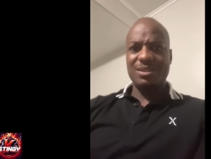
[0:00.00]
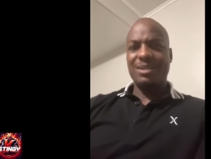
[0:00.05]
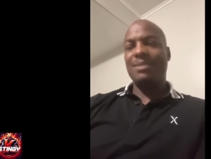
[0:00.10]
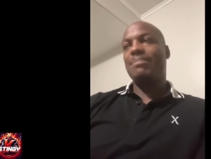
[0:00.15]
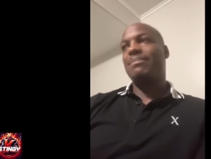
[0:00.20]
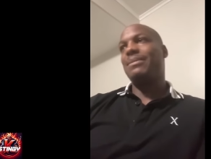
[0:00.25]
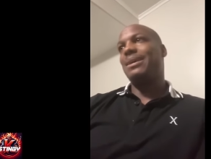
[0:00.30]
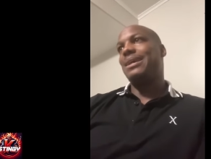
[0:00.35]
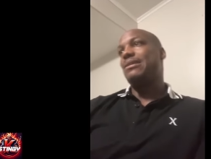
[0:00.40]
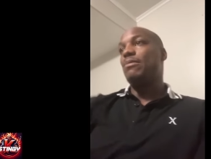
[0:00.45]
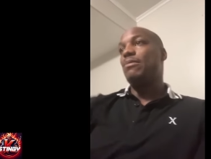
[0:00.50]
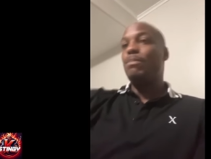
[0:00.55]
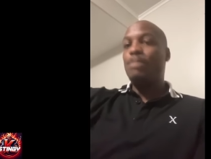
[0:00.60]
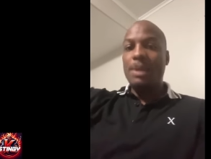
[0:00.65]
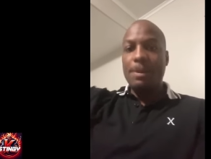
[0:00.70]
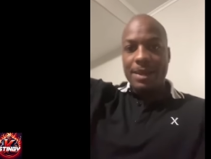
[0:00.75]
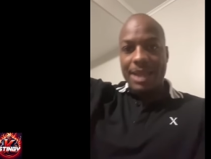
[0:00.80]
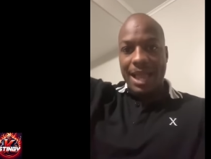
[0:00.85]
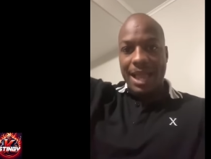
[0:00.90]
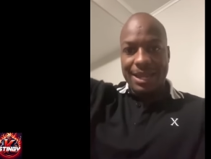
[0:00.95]
Man, them
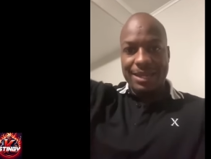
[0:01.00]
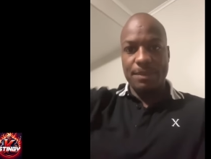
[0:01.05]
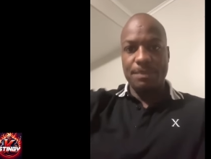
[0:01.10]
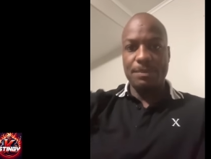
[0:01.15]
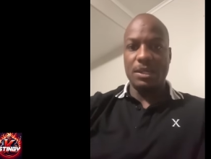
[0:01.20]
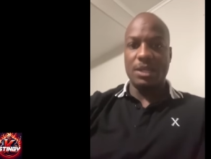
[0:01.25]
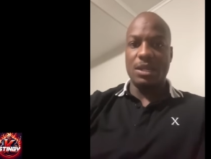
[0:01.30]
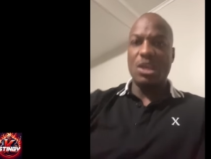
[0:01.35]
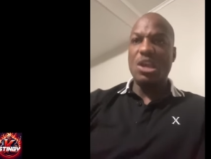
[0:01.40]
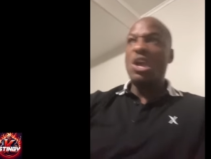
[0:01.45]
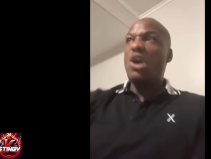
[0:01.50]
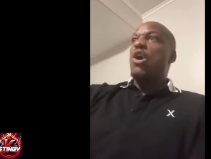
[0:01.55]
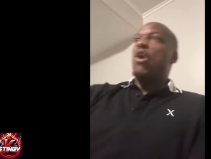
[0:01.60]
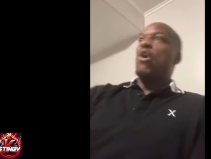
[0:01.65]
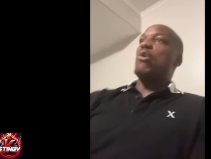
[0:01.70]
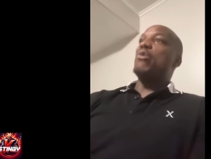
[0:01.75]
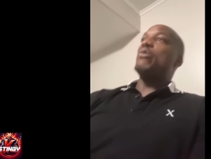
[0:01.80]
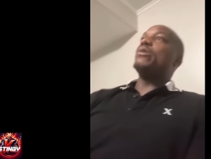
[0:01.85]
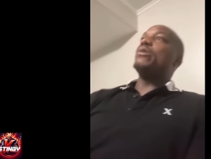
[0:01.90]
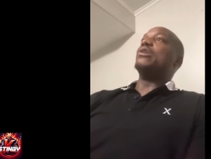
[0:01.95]
people got their money.
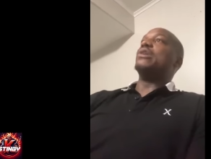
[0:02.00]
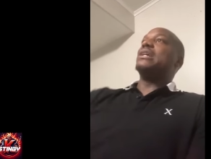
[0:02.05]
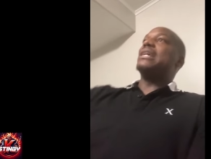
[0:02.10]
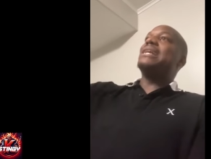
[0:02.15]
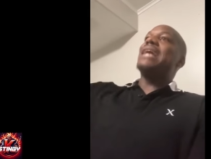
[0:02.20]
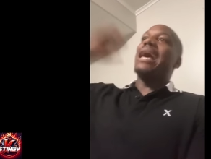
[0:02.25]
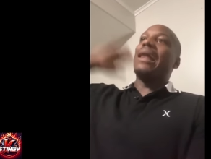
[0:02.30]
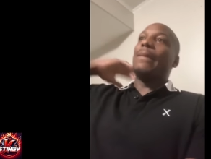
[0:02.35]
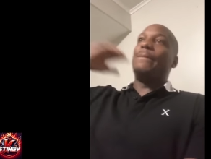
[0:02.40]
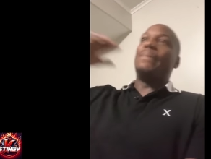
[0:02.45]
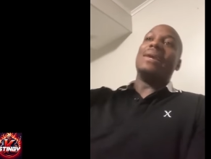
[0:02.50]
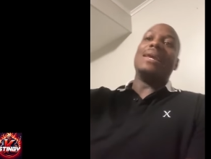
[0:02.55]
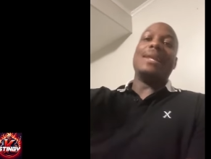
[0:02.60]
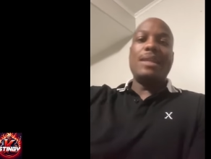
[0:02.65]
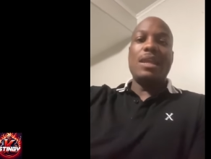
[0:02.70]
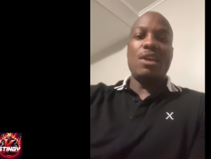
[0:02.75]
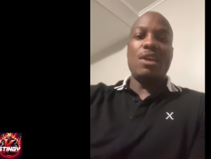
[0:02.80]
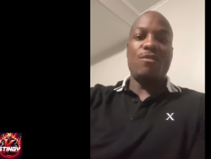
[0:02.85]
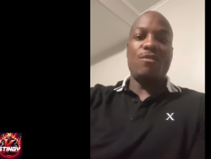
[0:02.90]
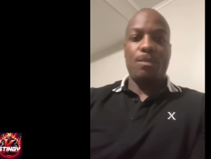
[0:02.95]
Oh, look, they got a big
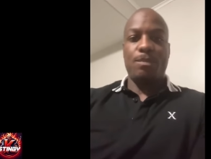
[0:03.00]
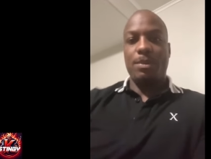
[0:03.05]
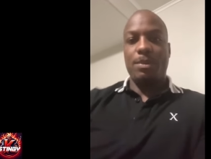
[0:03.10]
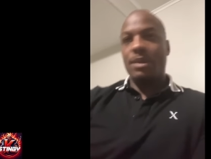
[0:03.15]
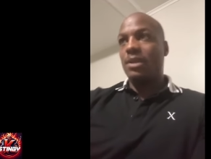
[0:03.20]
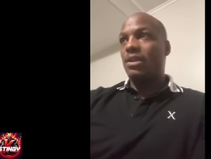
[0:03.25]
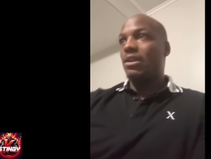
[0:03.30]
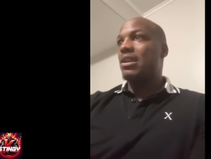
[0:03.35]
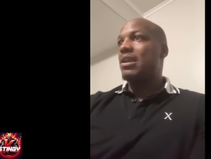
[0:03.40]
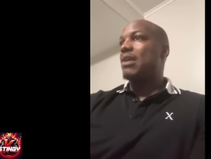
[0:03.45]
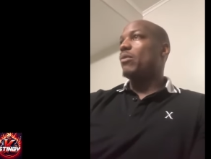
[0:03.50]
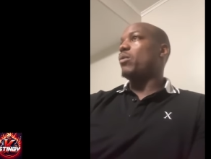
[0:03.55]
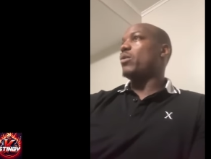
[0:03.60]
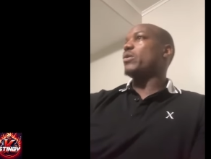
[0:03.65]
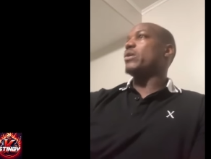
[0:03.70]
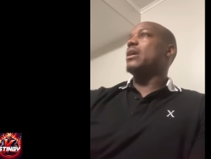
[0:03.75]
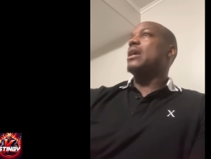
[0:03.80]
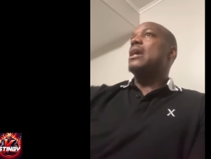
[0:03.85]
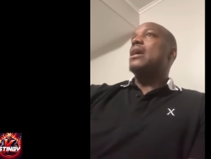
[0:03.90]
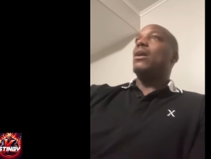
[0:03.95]
net
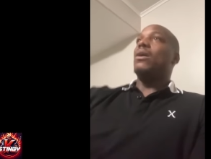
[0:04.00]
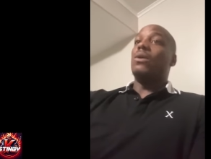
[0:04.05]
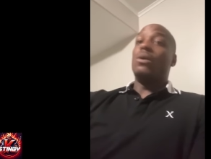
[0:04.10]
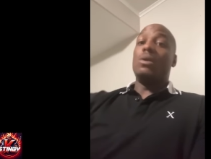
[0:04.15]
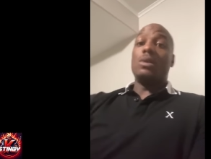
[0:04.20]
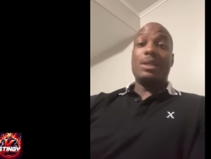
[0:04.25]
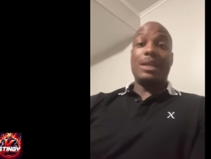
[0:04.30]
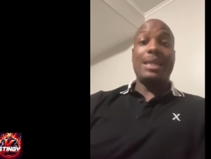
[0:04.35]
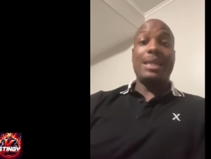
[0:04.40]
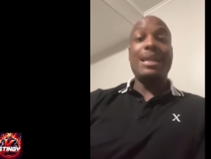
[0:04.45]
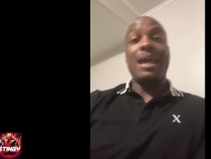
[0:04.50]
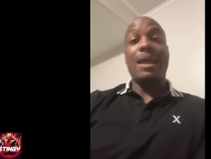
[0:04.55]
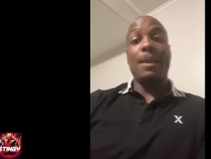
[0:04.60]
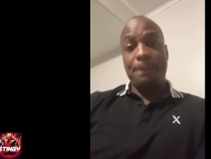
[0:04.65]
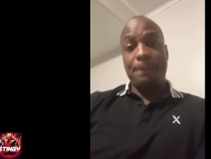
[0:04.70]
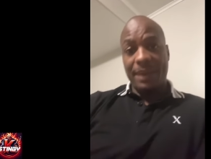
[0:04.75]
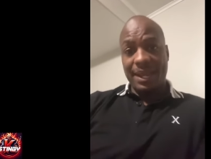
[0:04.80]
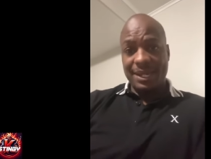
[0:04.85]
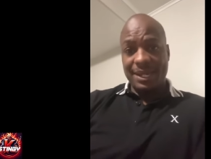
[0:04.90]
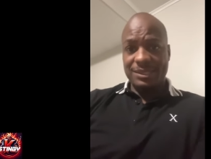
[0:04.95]
network. Oh, okay, they gotta
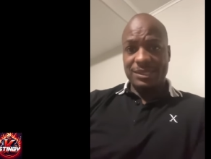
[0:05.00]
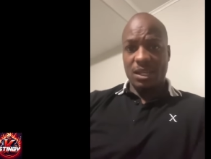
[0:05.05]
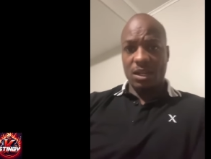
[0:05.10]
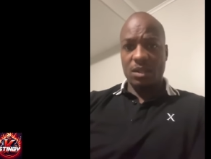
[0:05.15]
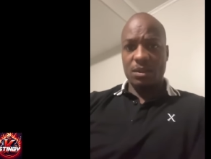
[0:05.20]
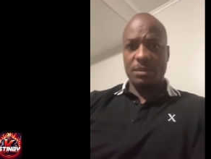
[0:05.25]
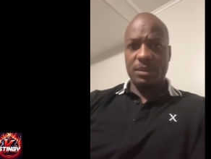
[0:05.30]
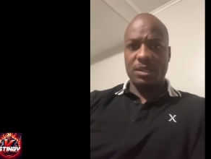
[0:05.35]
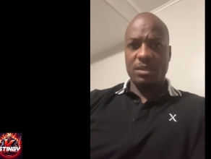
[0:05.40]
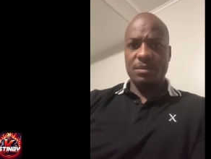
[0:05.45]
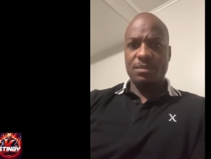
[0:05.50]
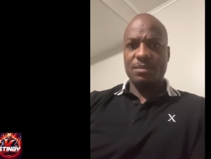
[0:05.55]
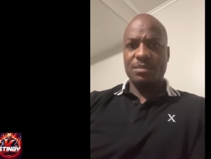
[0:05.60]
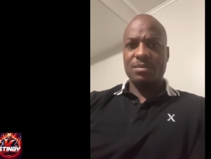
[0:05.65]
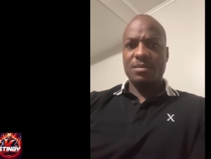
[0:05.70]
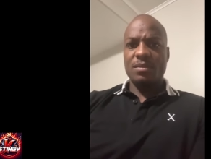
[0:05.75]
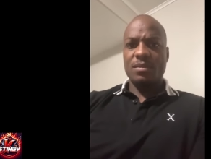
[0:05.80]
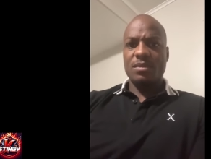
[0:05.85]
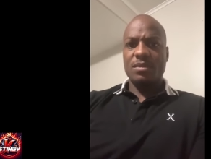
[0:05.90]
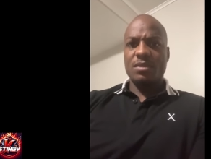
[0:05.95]
pay to talk to me.
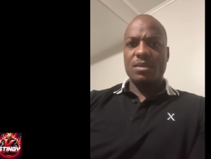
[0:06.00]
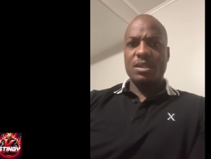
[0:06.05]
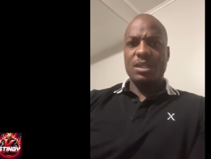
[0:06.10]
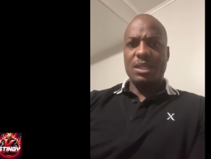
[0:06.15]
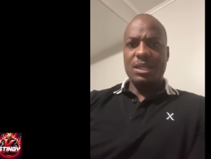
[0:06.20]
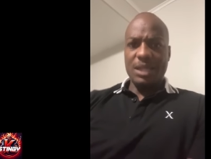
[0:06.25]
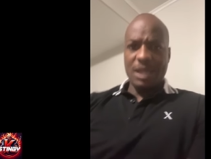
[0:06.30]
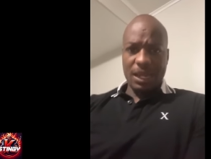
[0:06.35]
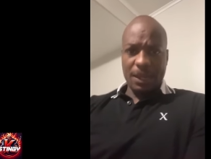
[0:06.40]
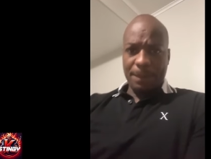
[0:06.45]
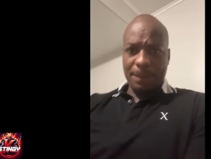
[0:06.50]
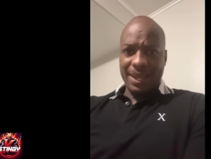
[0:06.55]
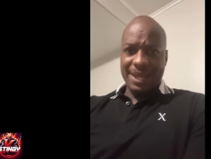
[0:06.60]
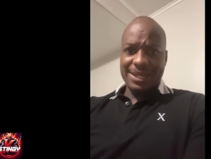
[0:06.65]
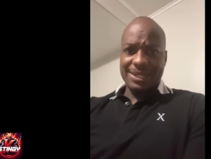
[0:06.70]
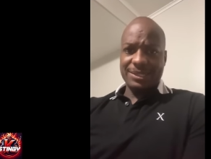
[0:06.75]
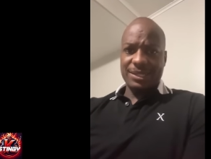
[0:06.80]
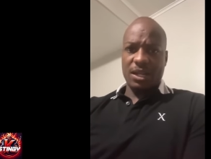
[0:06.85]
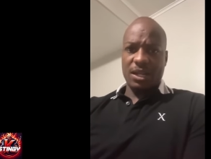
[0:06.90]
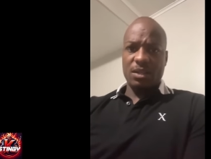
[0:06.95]
They gotta pay
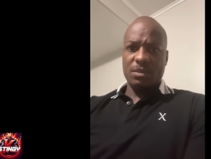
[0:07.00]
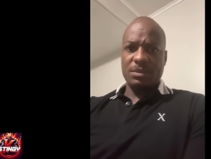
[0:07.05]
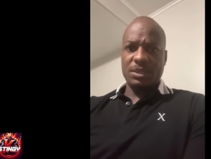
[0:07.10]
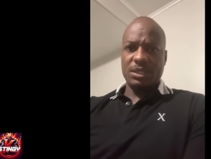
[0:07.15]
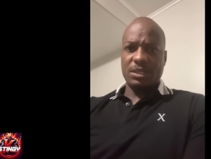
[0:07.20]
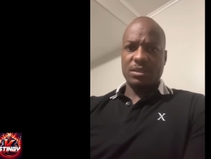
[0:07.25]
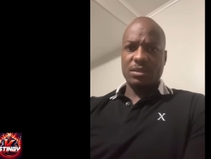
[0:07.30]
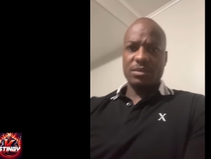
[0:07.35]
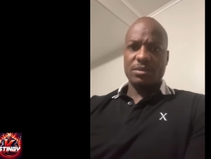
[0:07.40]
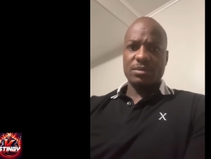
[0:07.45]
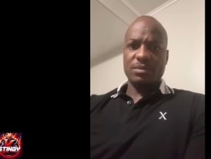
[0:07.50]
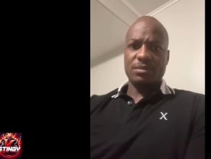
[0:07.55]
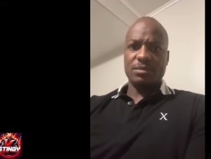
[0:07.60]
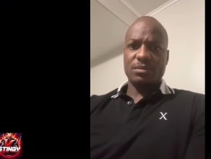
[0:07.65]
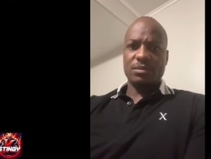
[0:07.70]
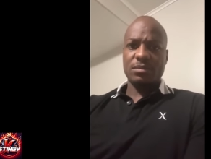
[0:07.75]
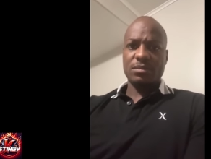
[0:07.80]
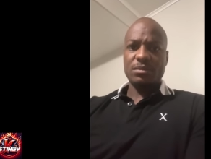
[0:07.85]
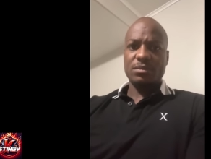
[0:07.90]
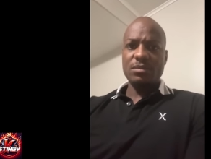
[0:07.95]
to talk to me.
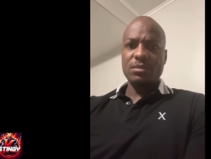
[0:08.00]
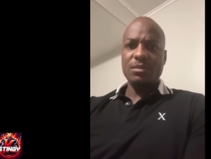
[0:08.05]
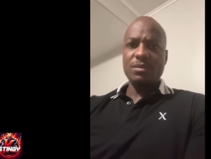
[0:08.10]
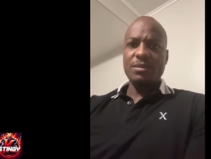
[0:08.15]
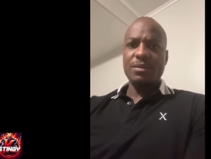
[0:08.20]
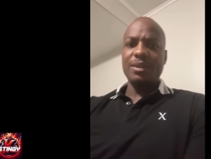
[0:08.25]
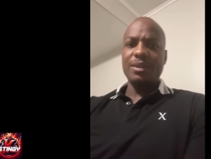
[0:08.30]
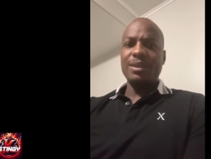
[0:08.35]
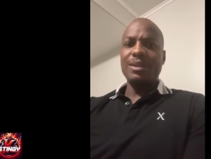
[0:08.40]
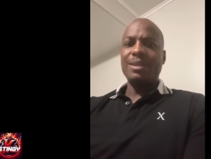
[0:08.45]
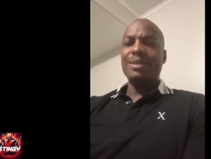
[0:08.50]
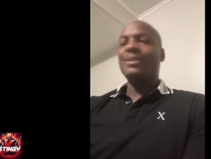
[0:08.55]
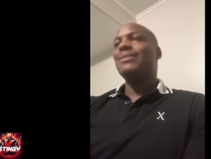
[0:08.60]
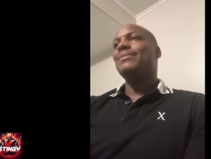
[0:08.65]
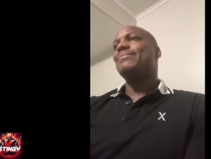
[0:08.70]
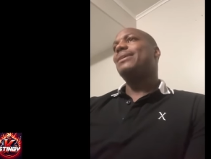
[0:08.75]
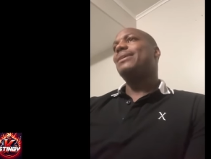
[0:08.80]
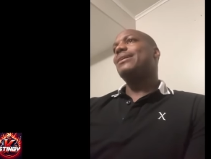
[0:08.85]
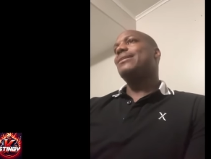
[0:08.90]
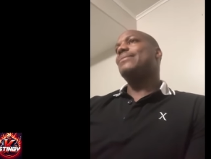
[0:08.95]

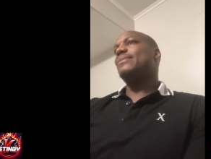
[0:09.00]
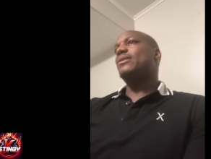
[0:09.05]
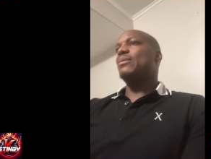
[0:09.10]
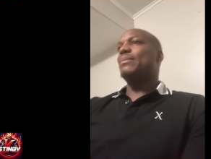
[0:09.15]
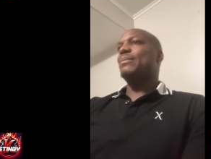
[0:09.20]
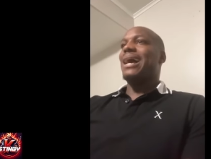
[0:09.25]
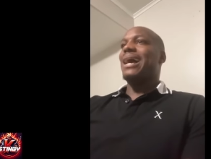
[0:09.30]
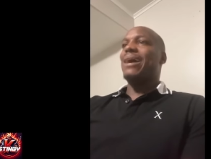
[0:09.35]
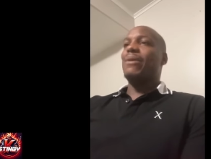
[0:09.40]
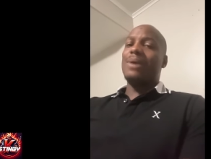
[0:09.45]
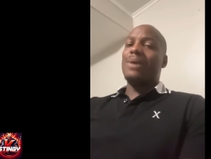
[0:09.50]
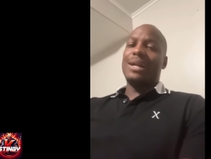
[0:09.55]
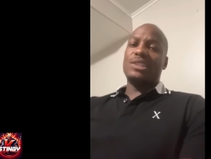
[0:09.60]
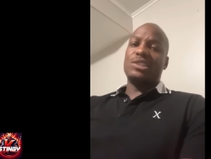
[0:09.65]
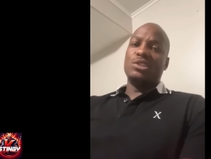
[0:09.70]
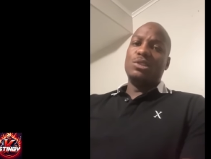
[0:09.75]
Man, come on, man. I watch you.